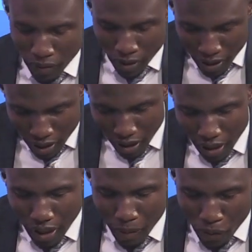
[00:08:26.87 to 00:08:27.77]
here.
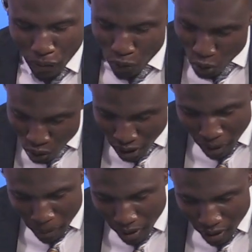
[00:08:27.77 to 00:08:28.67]
Before you come
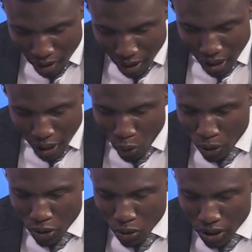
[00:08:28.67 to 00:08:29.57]
in, according
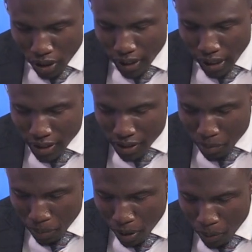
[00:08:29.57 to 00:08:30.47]
to Childline
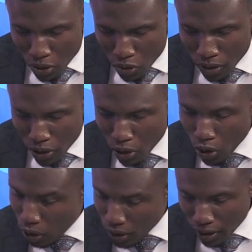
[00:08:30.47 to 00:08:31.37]
Zimbabwe, during the
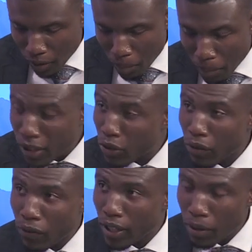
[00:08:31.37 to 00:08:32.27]
lockdown month of
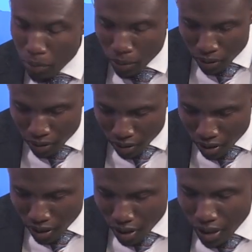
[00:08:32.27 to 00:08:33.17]
April,
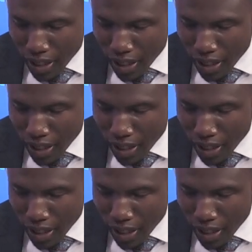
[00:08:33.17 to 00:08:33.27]
they